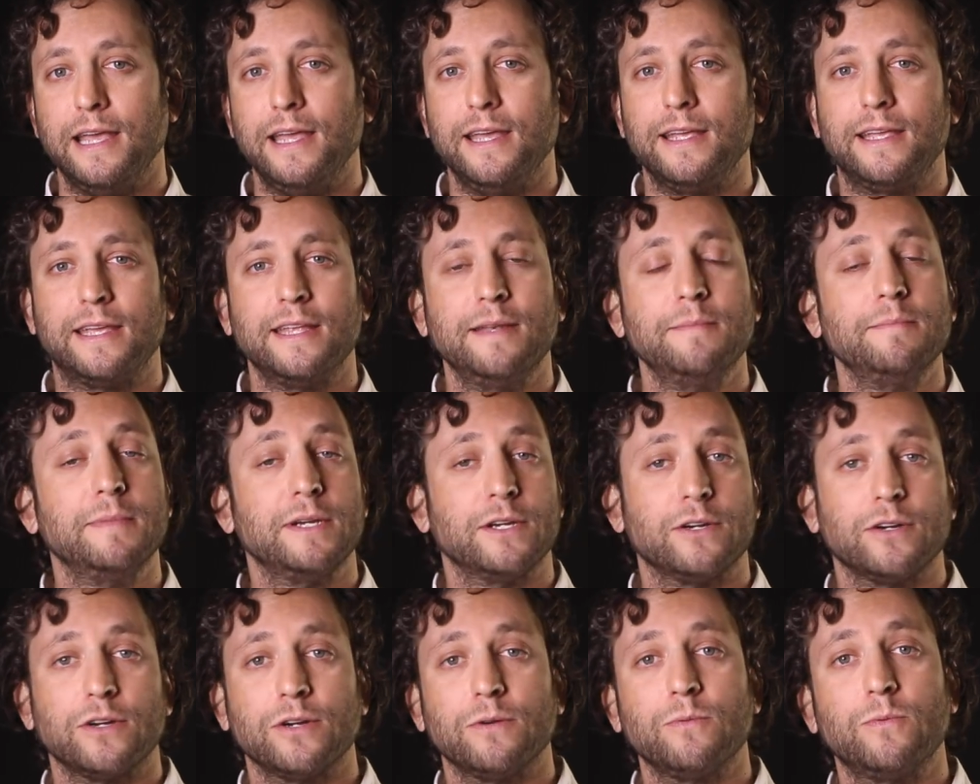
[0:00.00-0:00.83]
It can
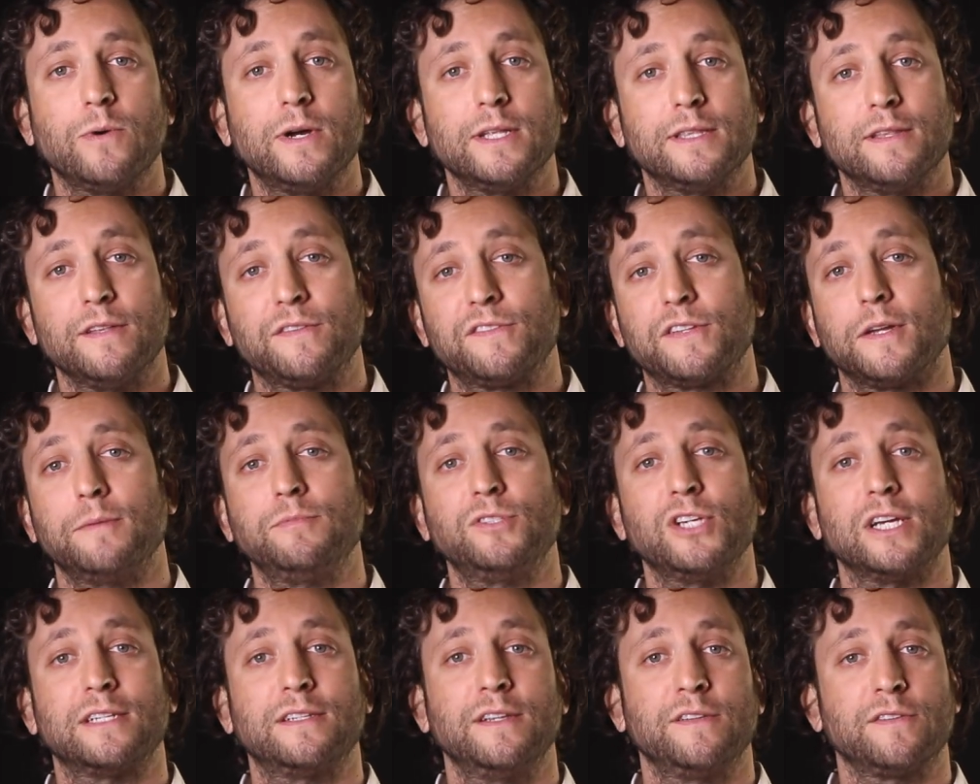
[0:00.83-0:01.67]
mirror what the
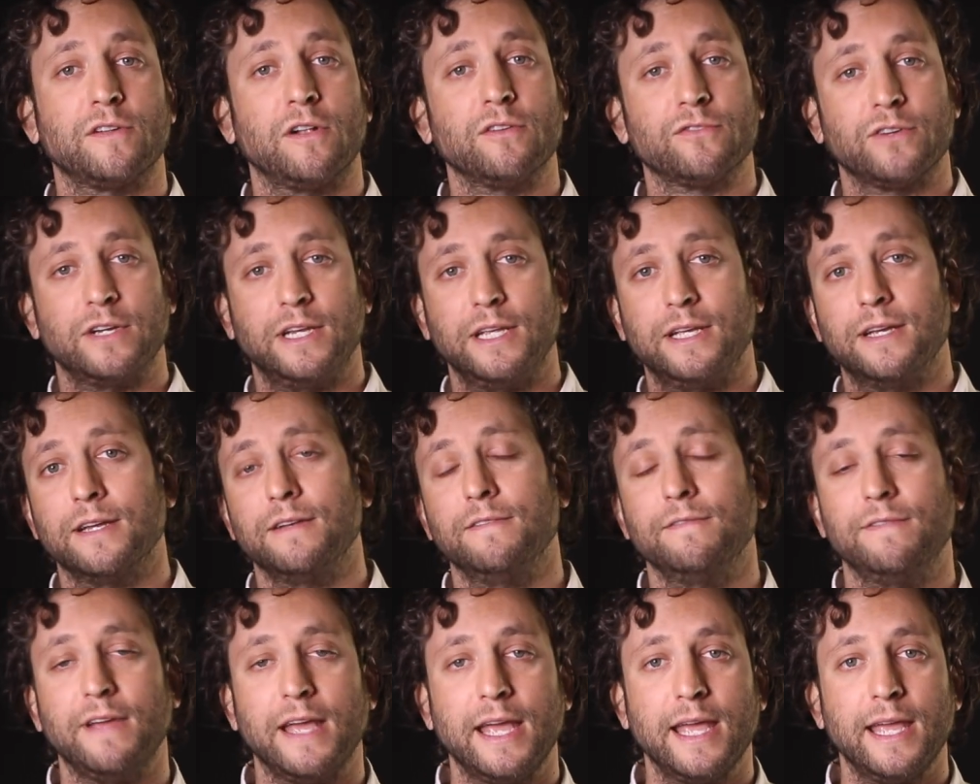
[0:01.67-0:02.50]
subject is already
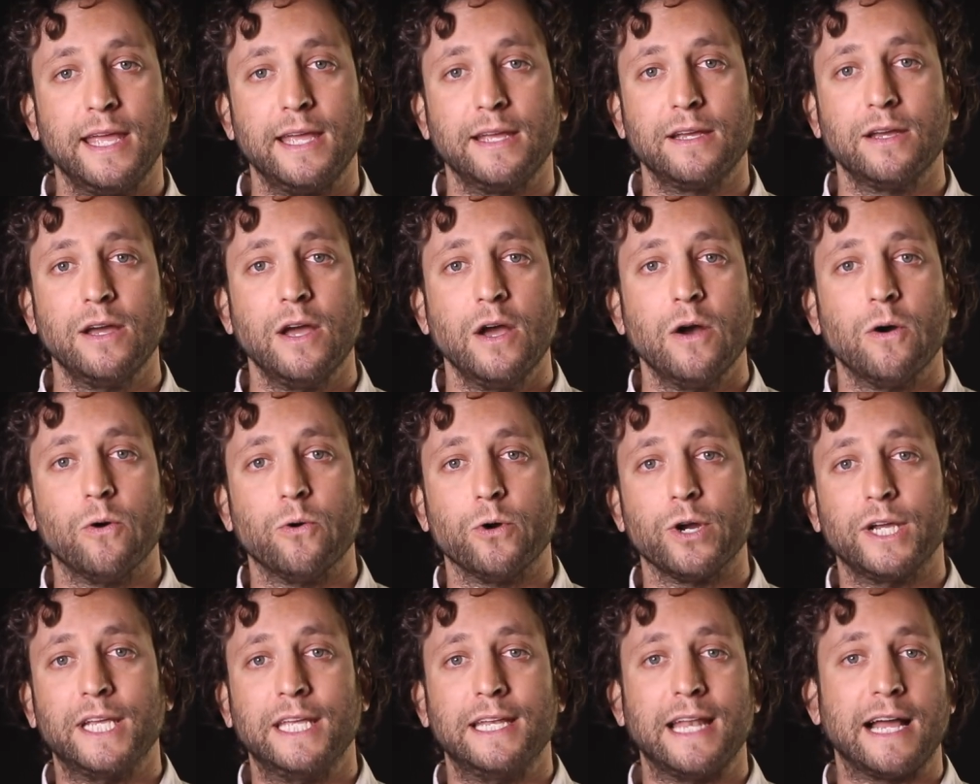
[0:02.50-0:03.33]
conveying,
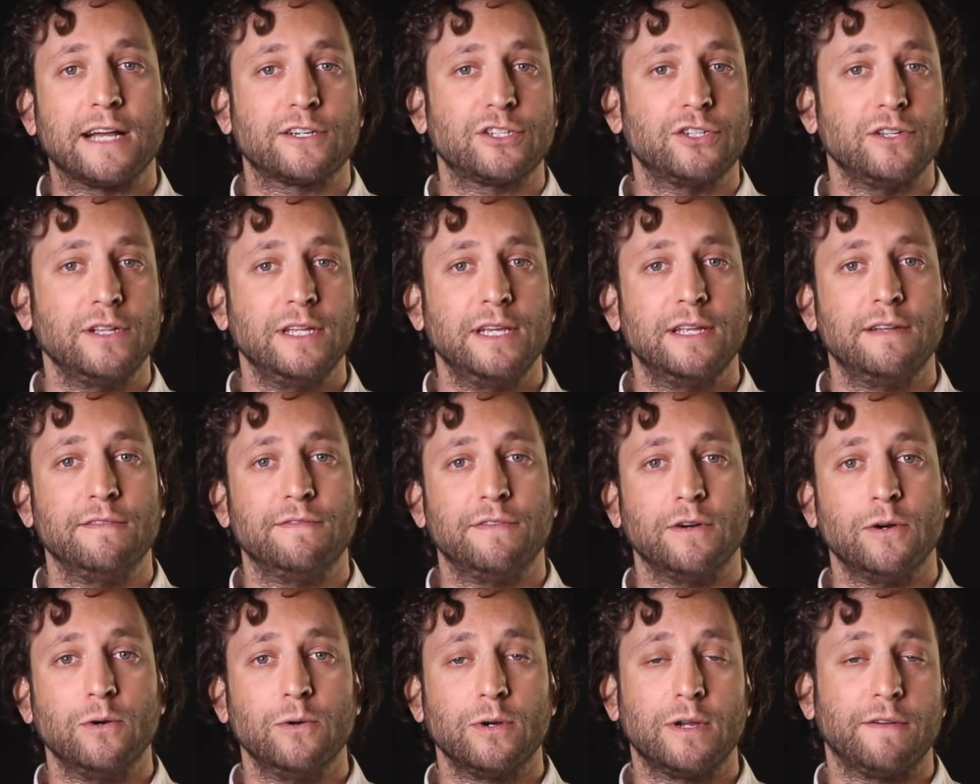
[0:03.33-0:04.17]
or it can actually
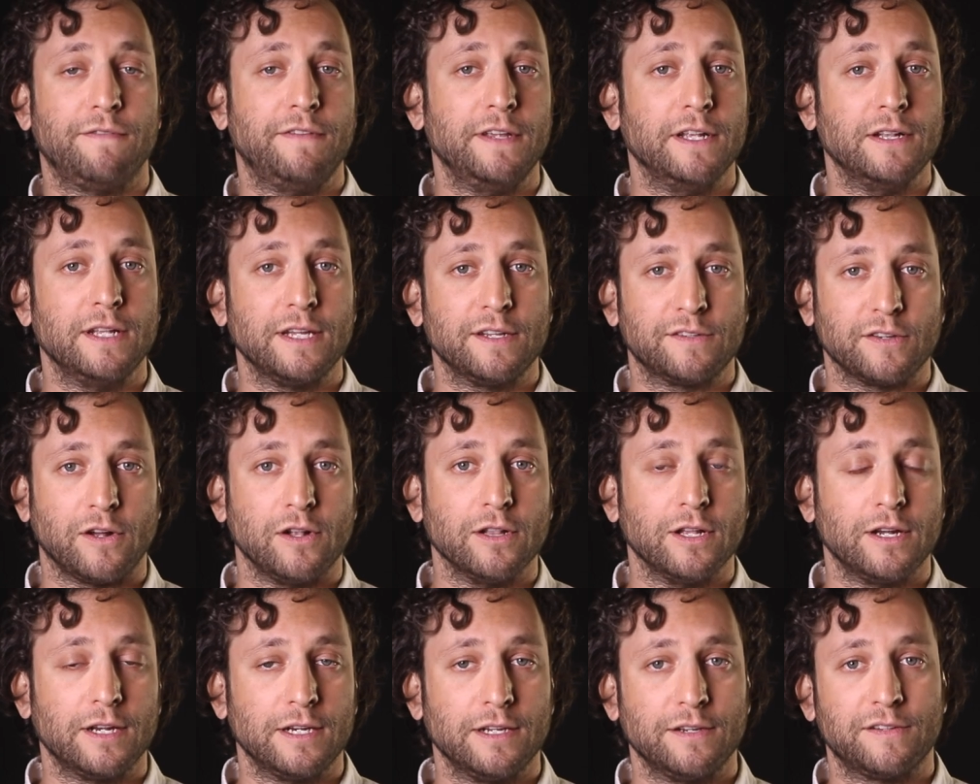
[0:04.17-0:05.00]
invoke feelings
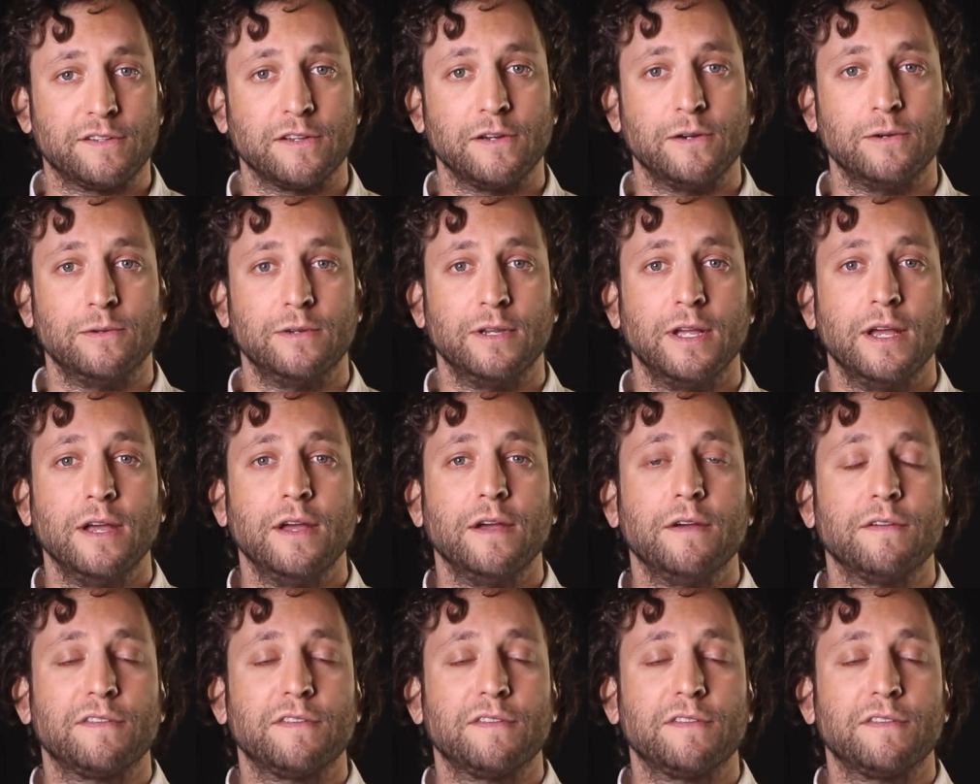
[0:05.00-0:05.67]
all on its own.